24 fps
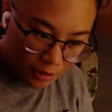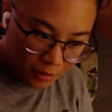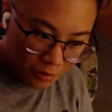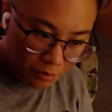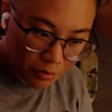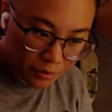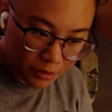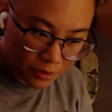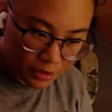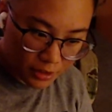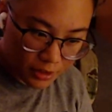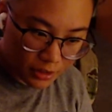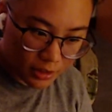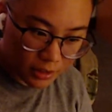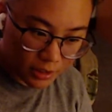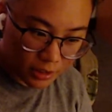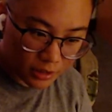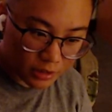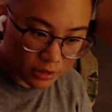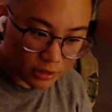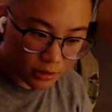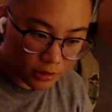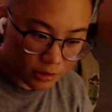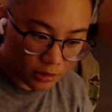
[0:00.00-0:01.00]
pretty sure
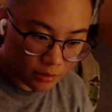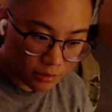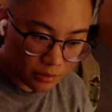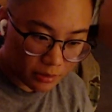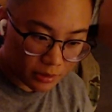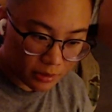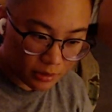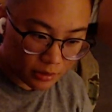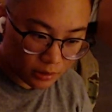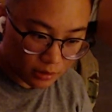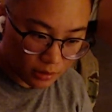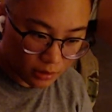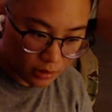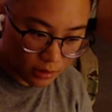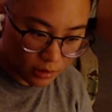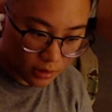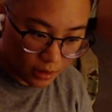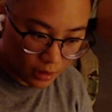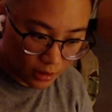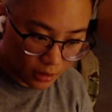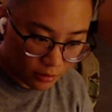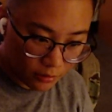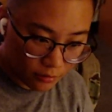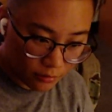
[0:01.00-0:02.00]
that's gonna be a
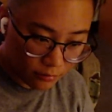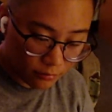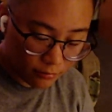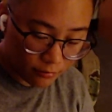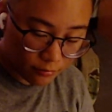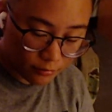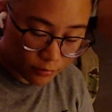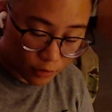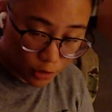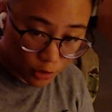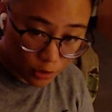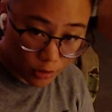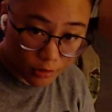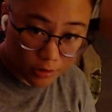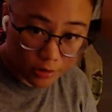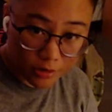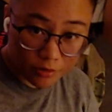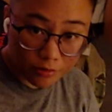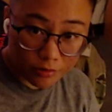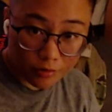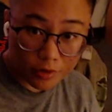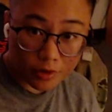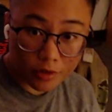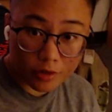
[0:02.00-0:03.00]
life journey
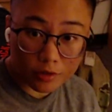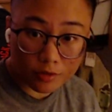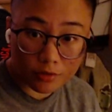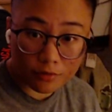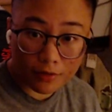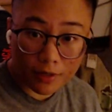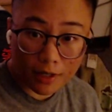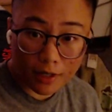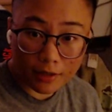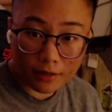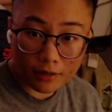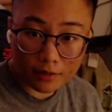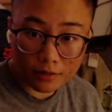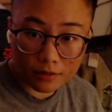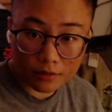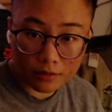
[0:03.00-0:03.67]
for you to find.